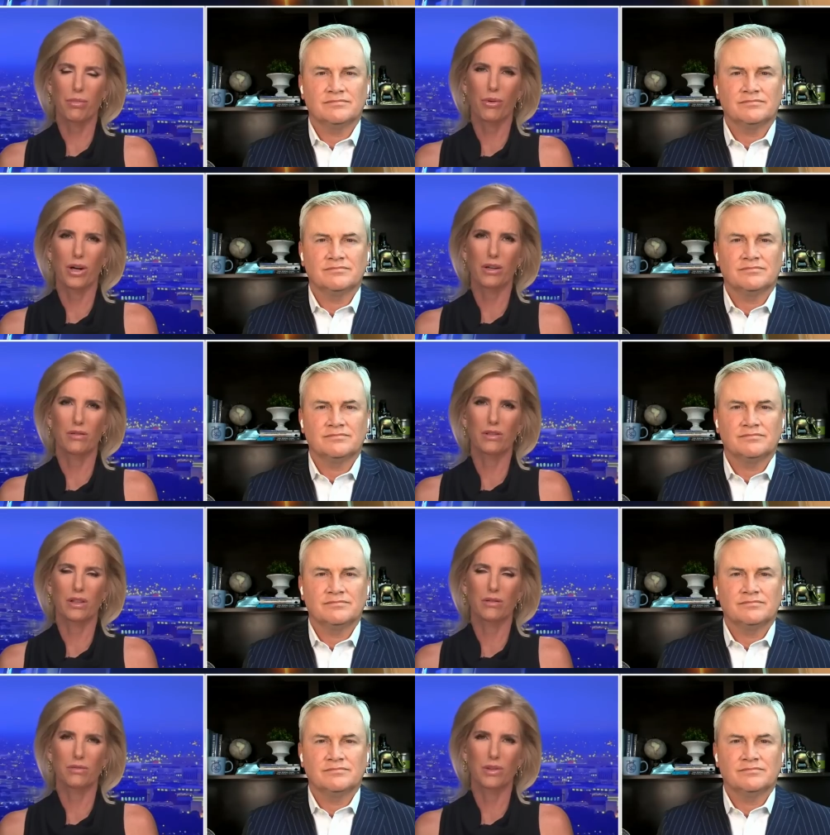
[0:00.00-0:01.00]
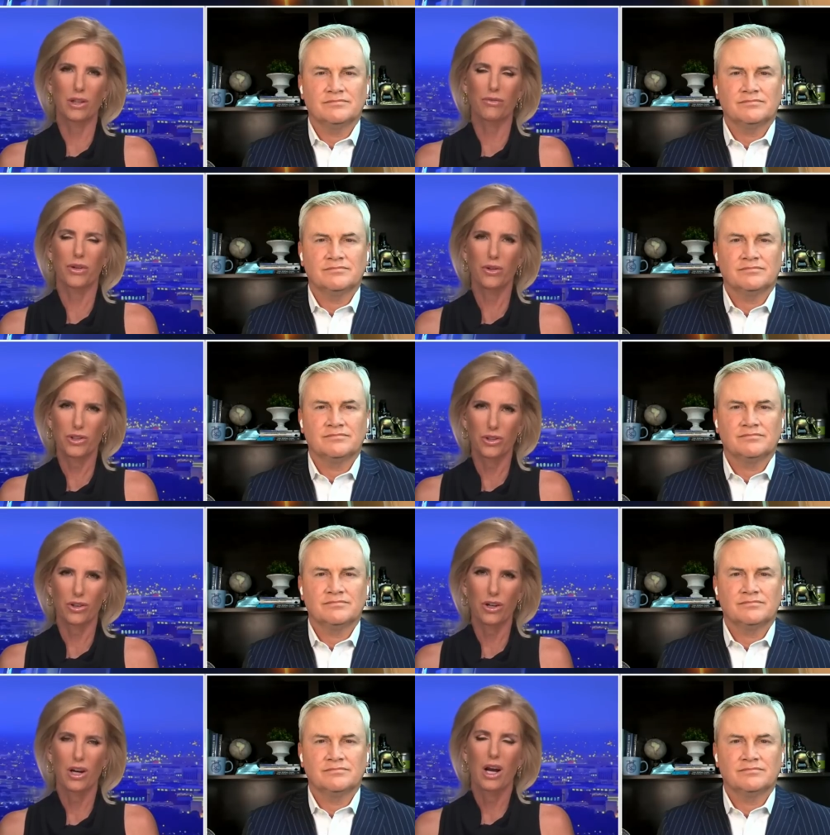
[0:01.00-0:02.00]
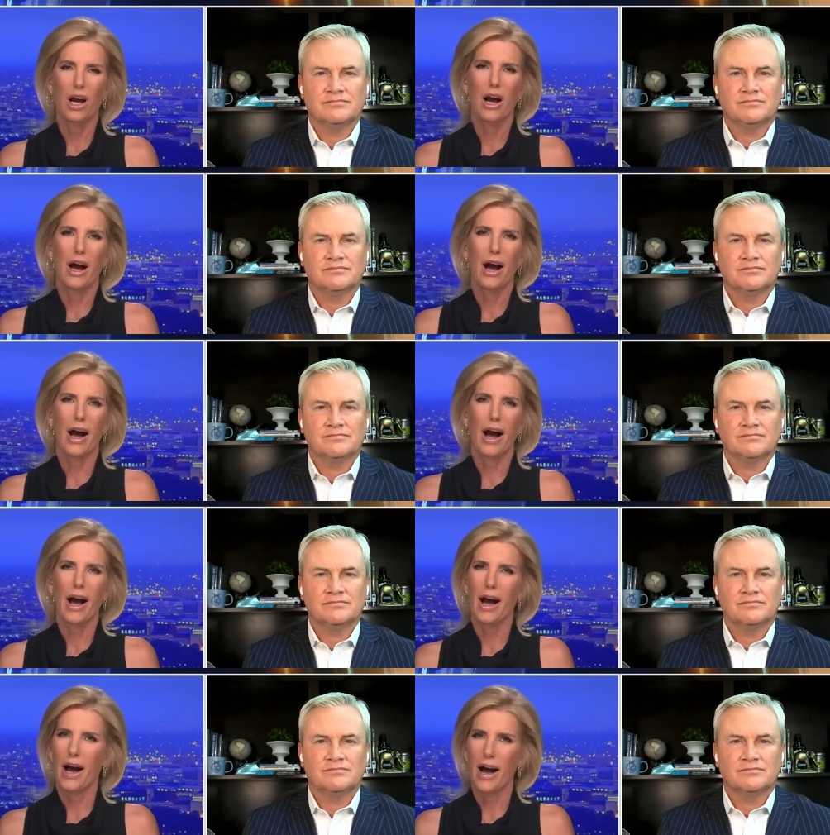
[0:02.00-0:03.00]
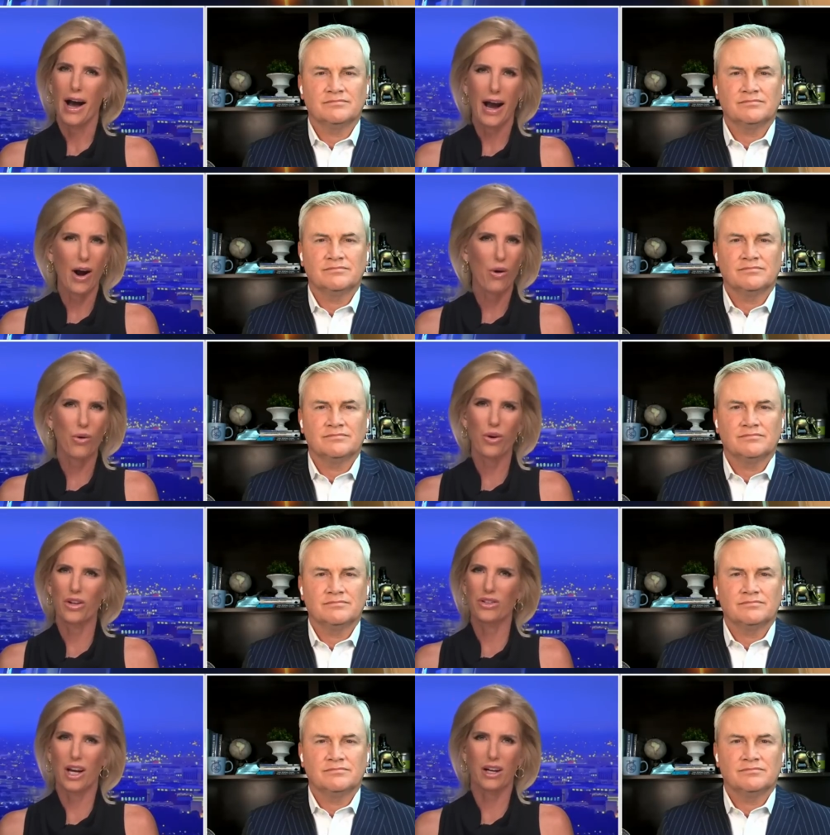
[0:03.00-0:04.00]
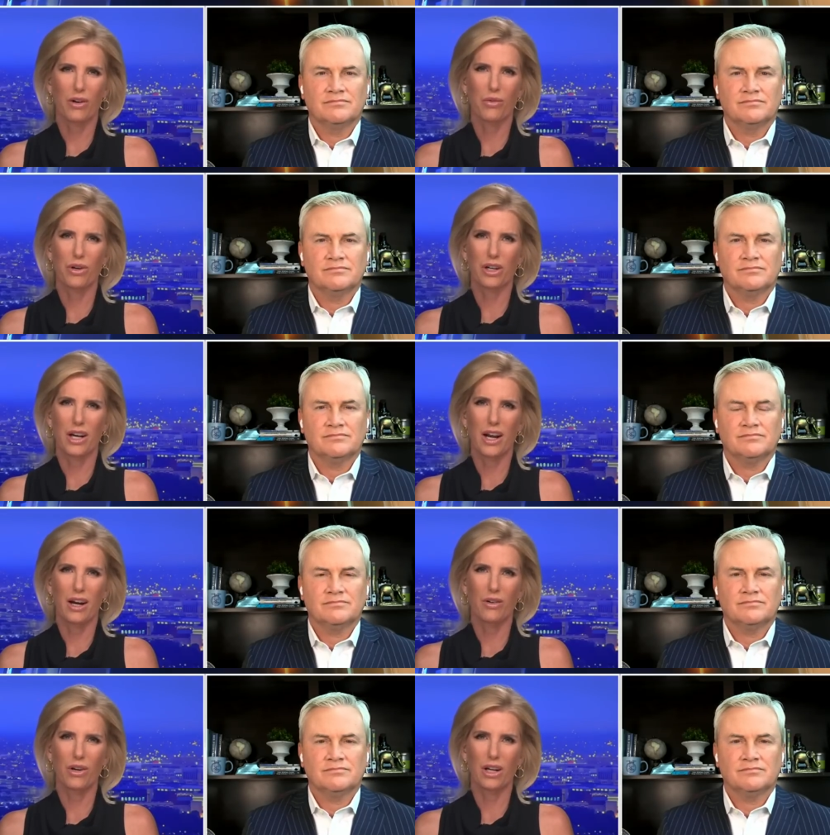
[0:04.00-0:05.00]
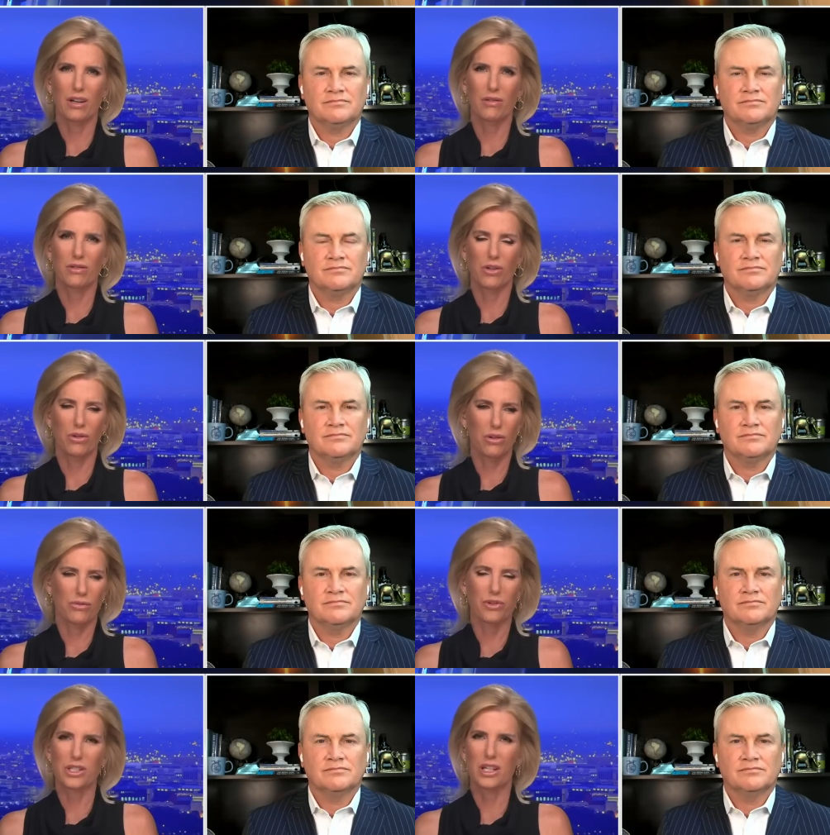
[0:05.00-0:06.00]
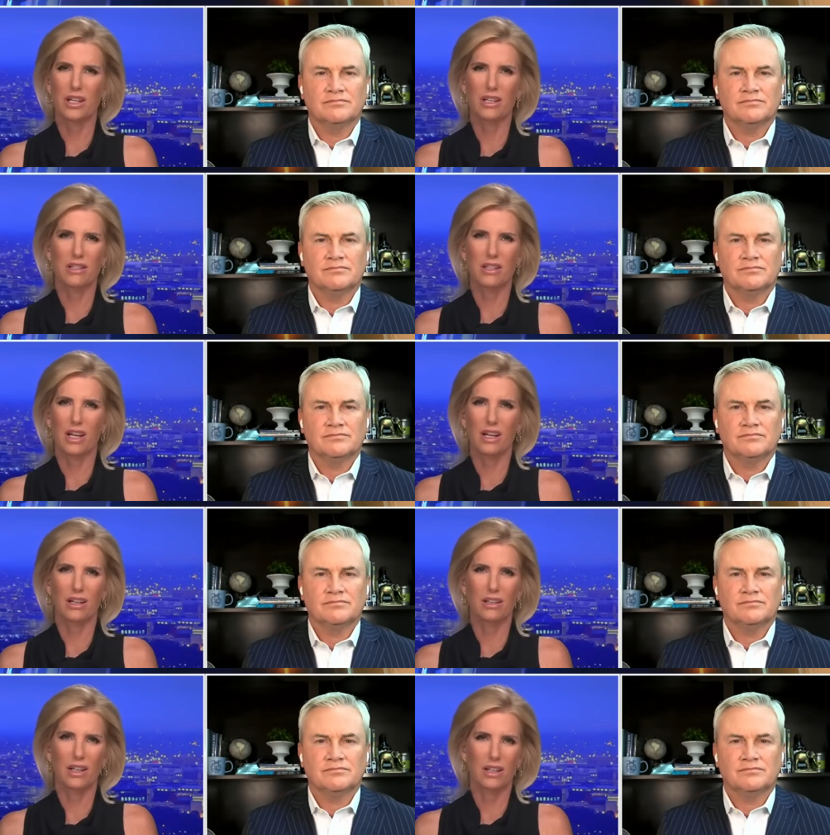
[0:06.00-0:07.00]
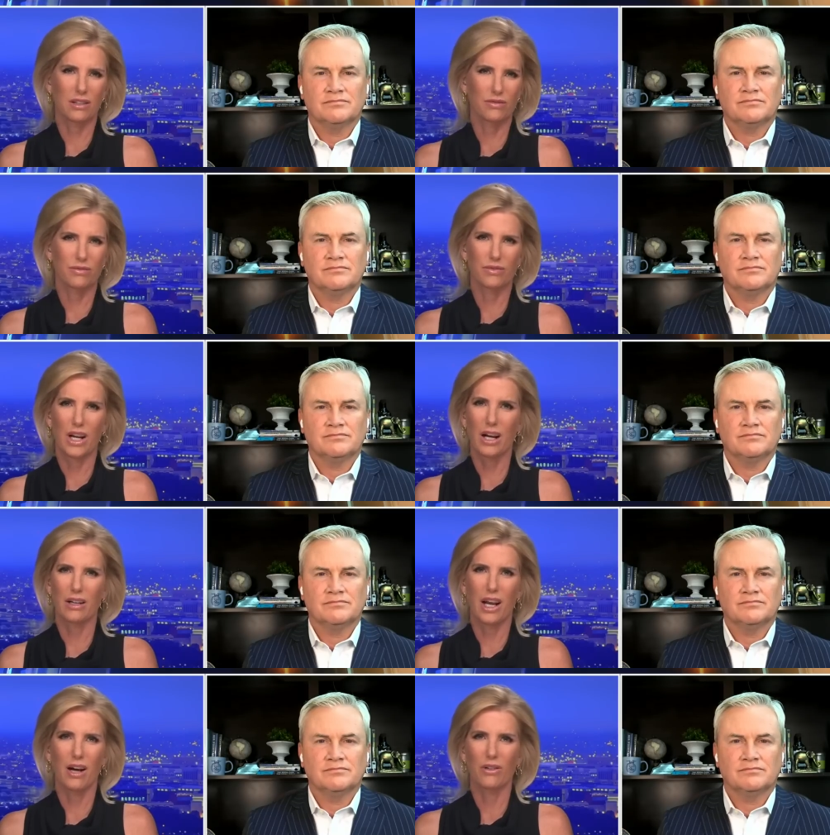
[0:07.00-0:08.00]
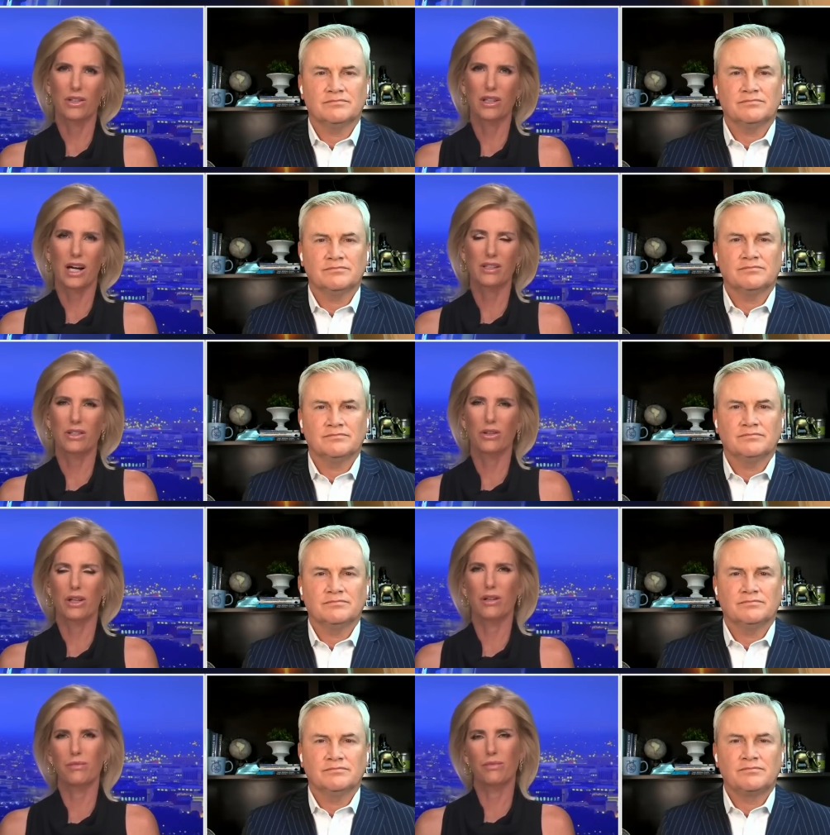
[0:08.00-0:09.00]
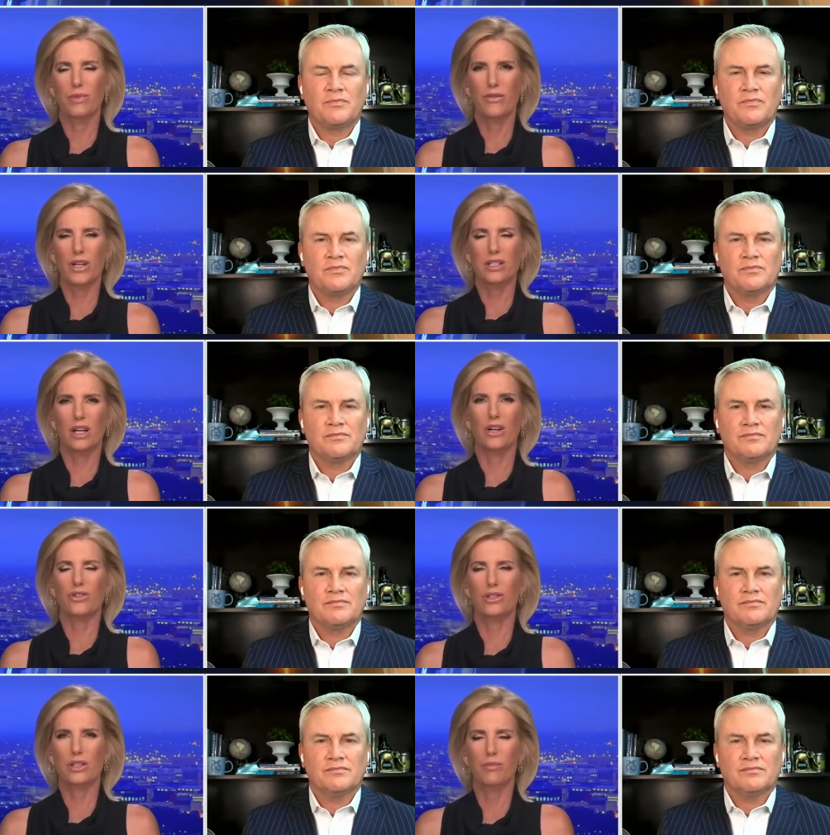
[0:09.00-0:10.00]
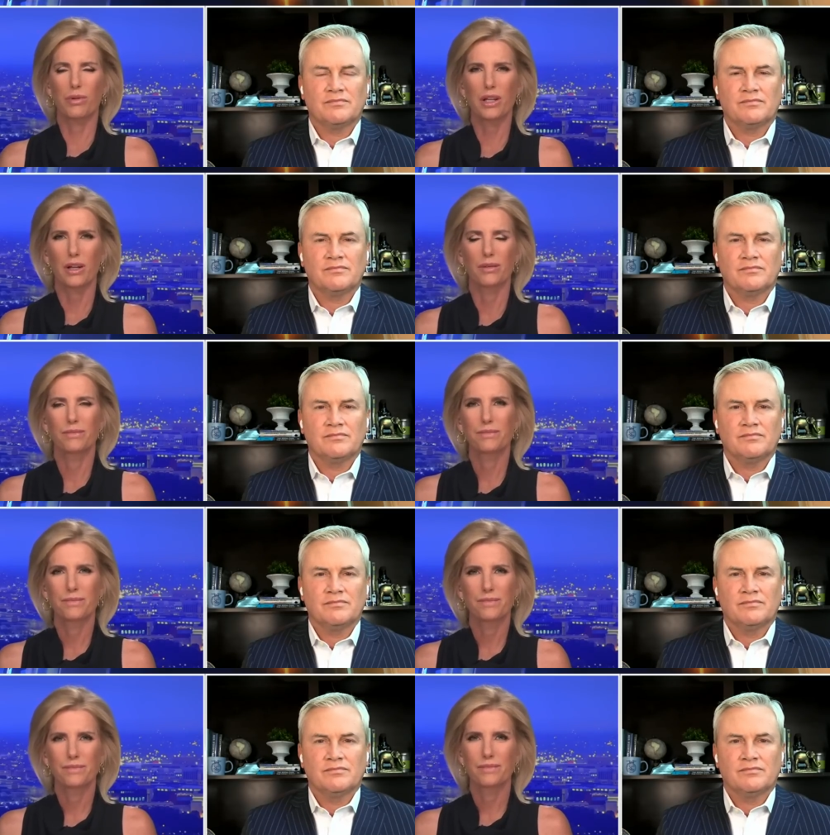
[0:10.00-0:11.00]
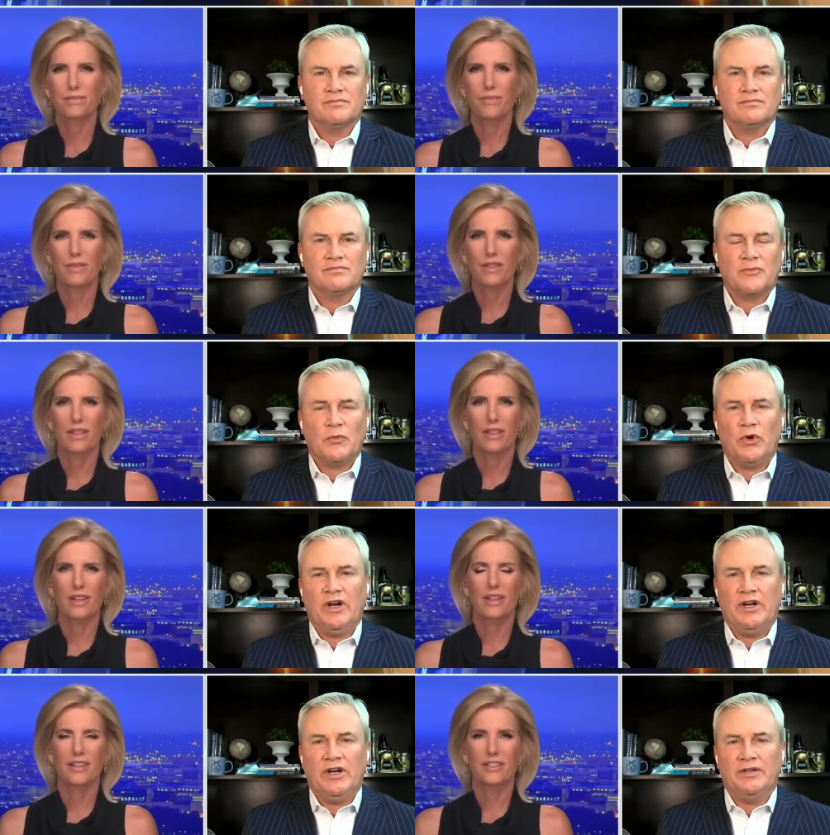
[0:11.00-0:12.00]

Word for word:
Speaker 1: point in the near future. How is that going to work now? And don't you foresee his saying uh, not now and not until the investigation is complete?
Speaker 2: Right.